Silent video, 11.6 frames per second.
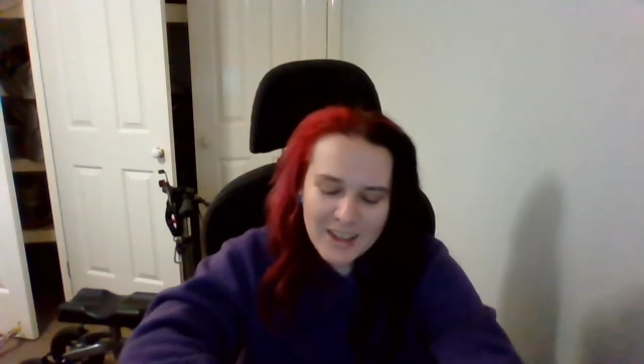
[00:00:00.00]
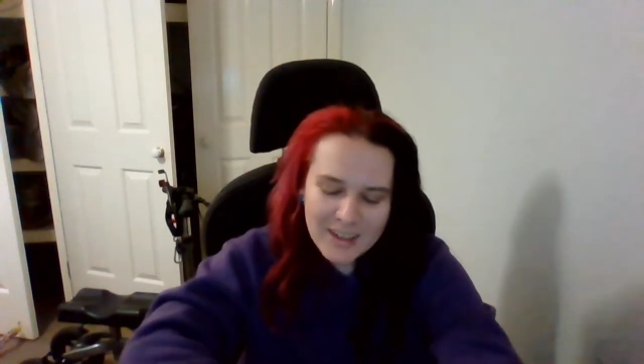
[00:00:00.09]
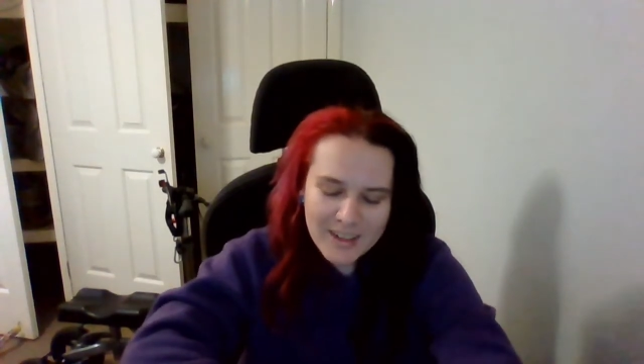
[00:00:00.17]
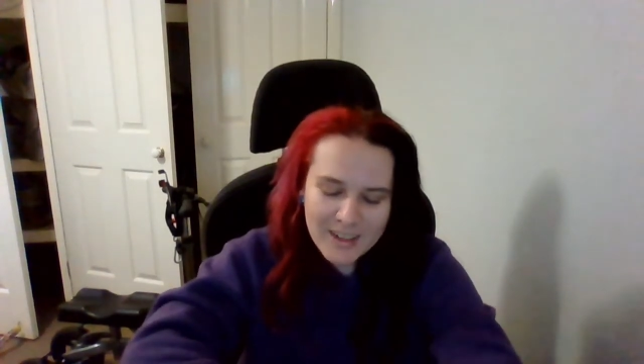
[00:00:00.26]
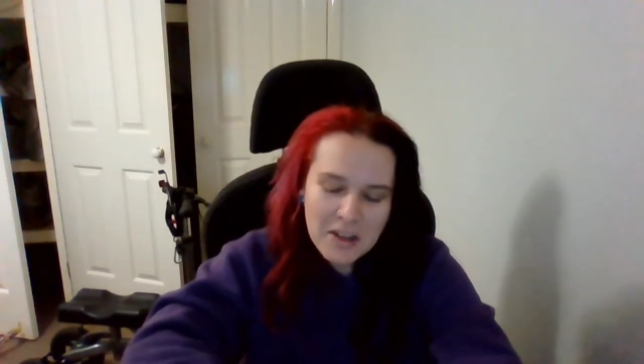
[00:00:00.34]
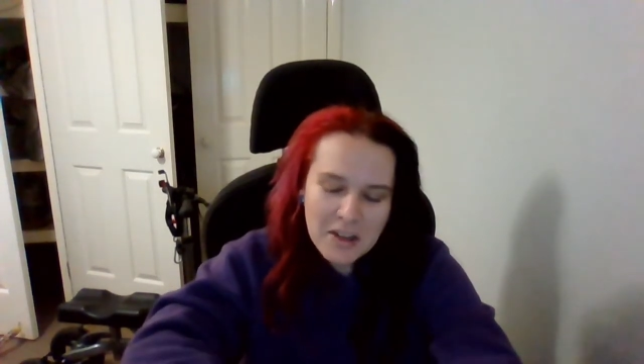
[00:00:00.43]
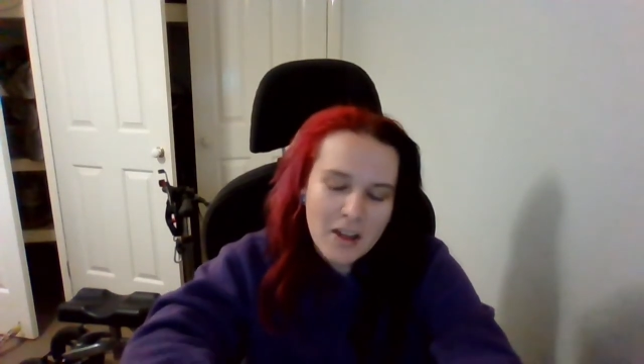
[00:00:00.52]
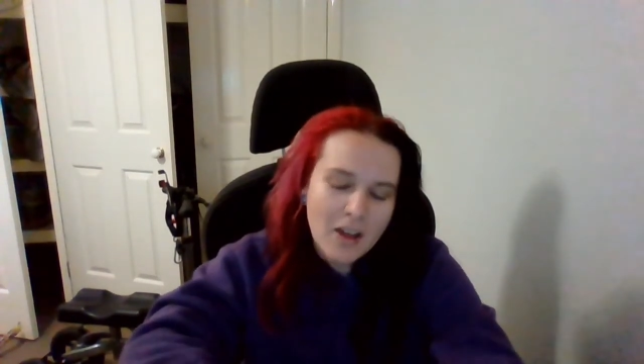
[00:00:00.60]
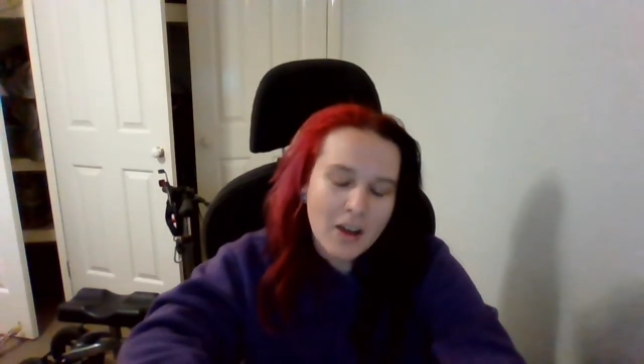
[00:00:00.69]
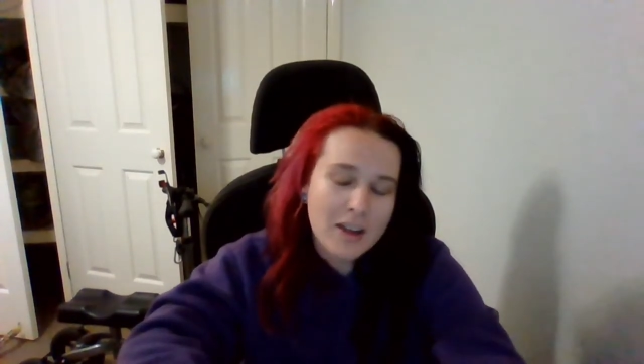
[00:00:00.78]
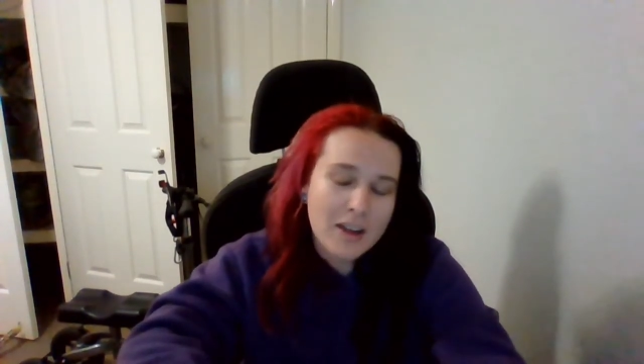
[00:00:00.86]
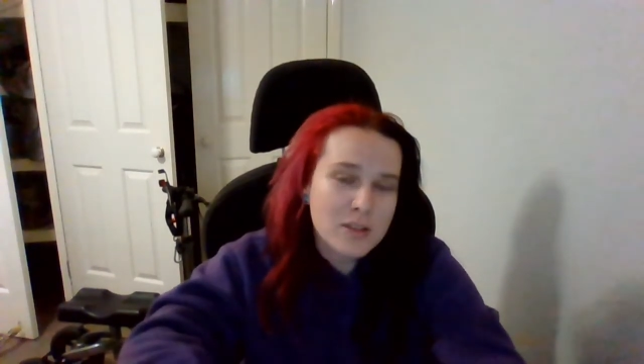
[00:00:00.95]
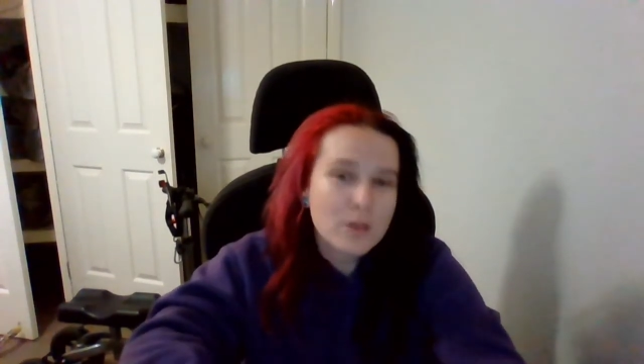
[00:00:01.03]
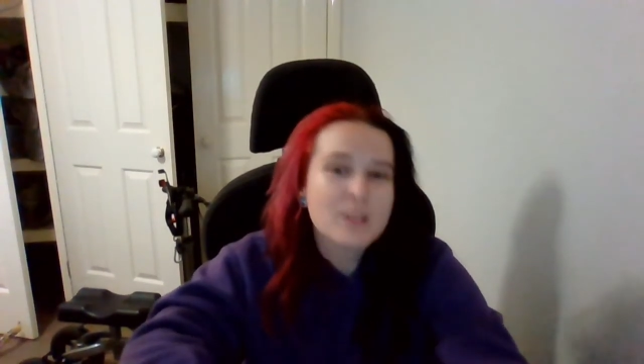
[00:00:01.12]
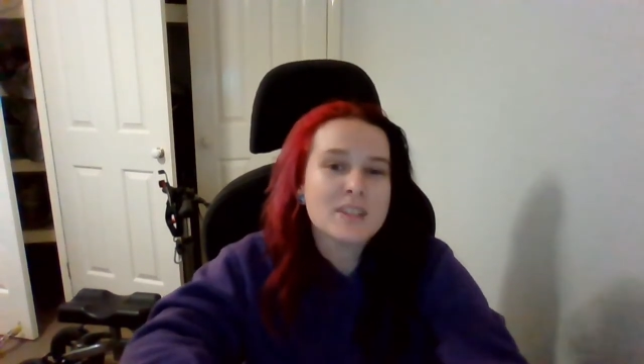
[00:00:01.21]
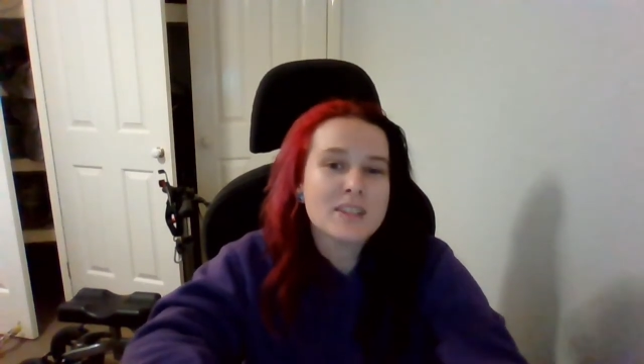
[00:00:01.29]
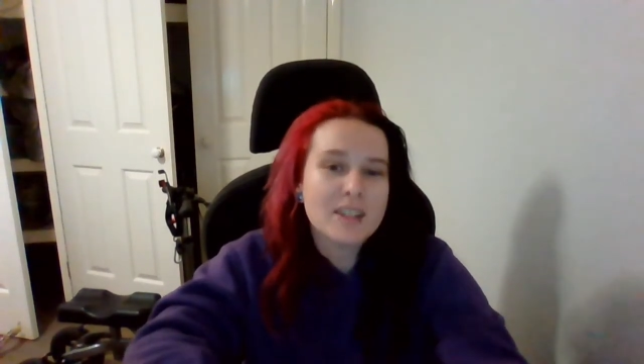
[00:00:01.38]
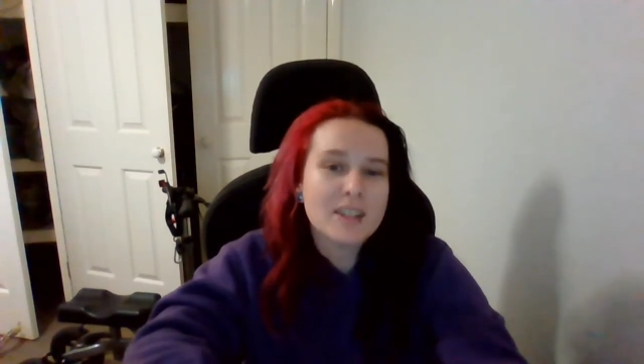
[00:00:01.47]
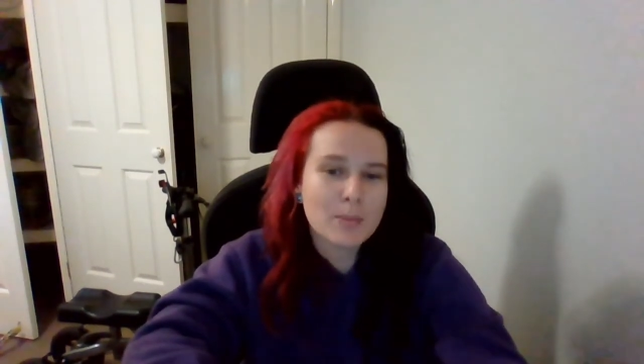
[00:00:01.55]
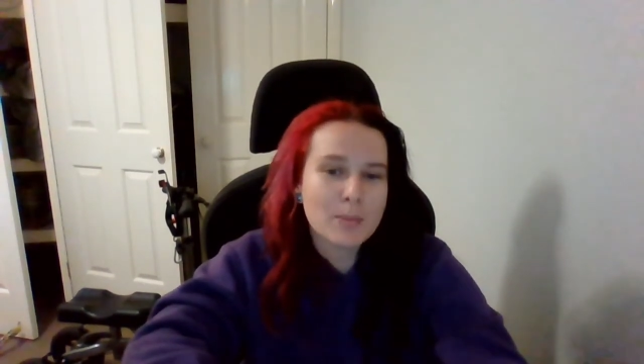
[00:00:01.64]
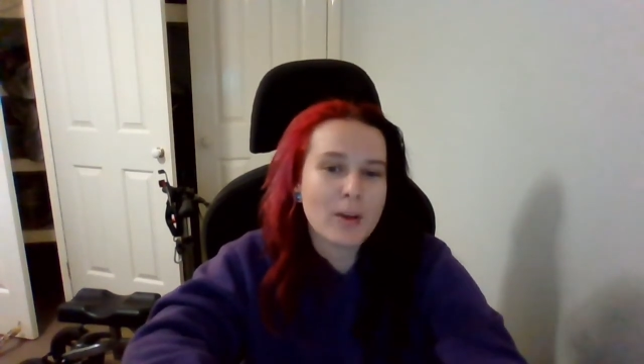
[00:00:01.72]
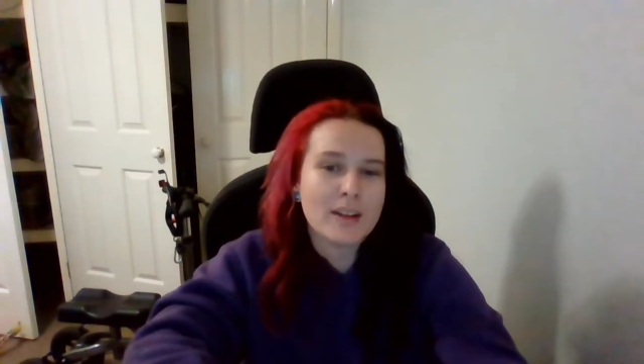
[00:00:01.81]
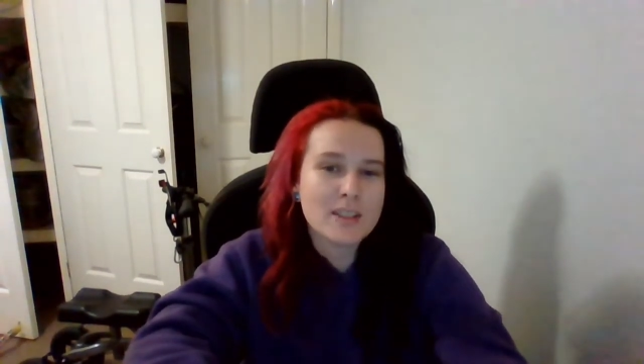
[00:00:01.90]
like, I took six
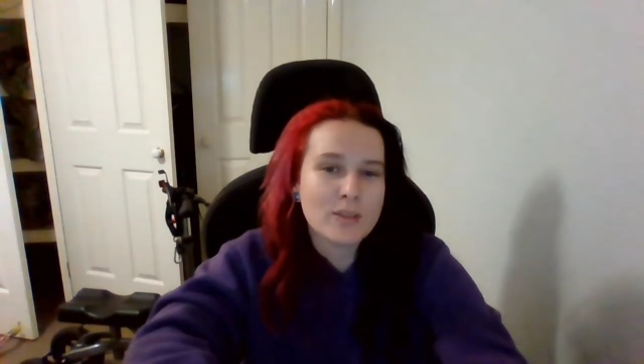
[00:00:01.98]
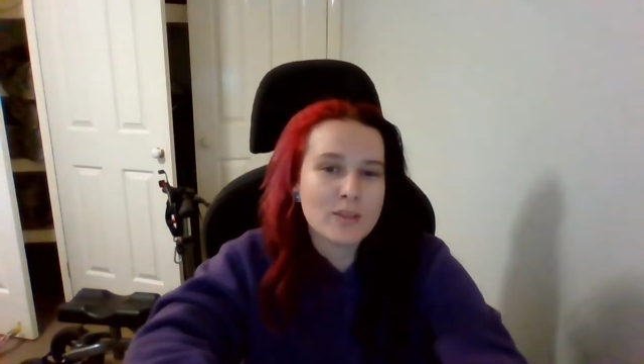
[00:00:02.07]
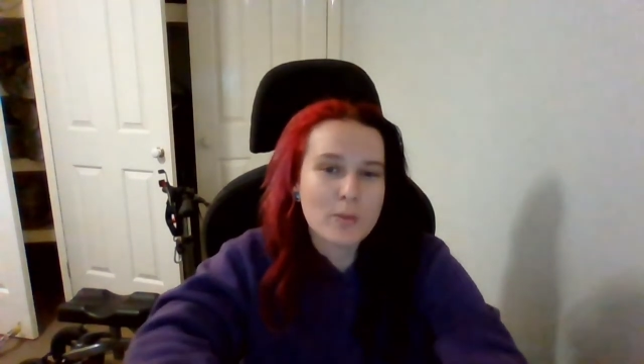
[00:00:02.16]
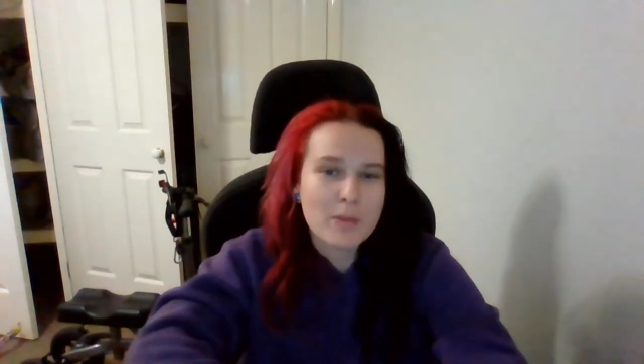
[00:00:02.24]
bites from